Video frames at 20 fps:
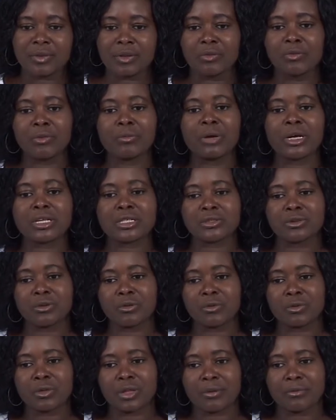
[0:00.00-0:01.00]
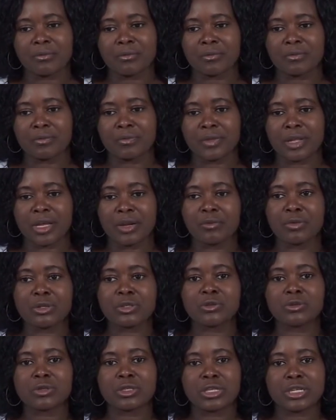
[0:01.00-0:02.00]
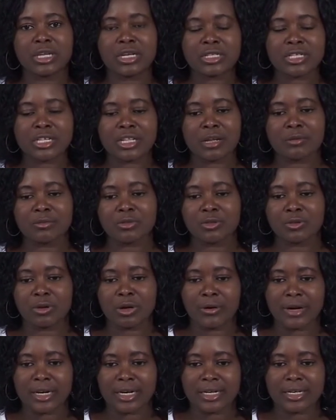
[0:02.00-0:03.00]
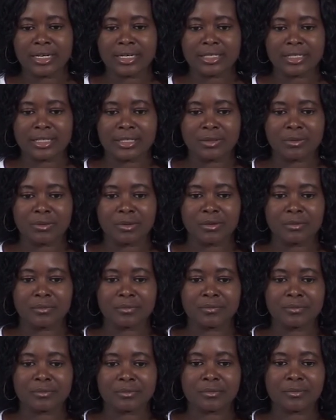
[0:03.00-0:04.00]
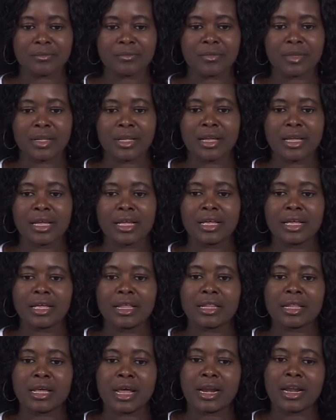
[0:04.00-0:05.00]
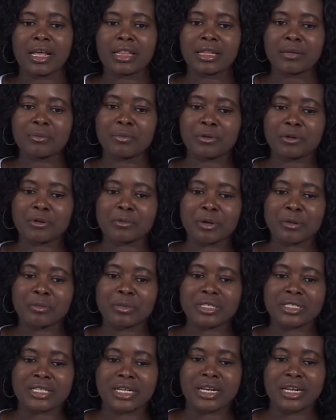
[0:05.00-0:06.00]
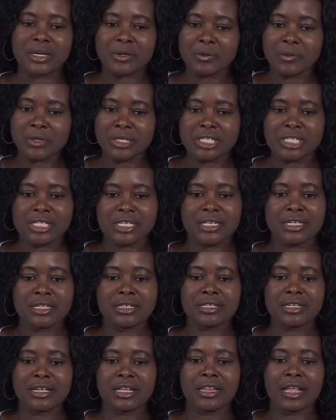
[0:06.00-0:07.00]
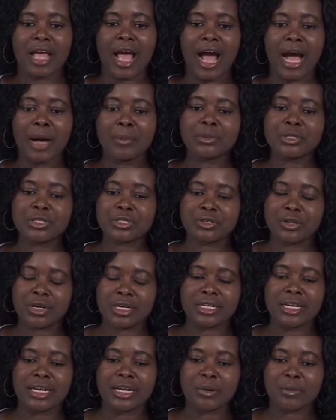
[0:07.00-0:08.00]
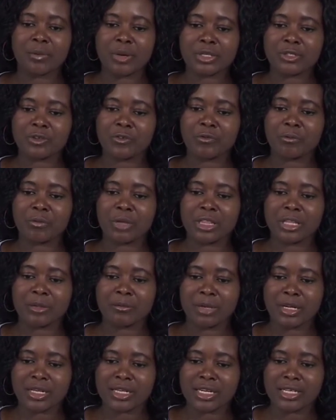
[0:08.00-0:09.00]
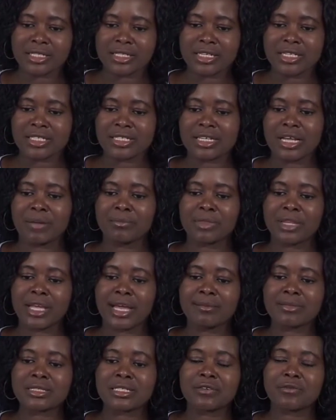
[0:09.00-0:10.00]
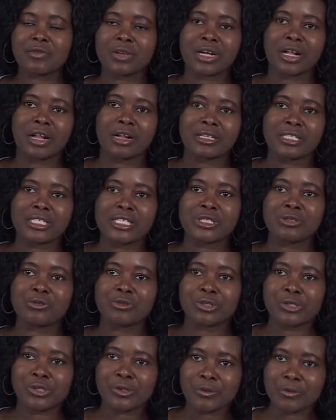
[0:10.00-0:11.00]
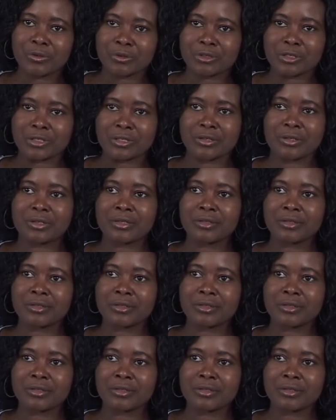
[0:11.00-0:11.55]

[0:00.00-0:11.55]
we must know them, and we should teach them to our learners as well. Another problem is the language. The abstract language of mathematics is sometimes difficult to use.